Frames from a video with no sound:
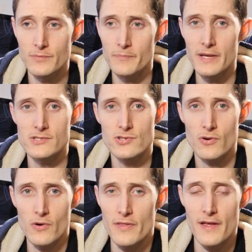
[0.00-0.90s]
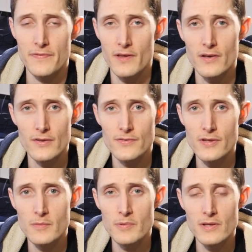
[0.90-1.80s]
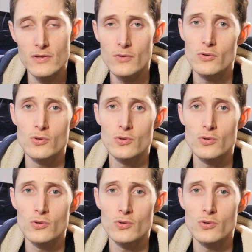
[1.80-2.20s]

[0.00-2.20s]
made sure that the CPU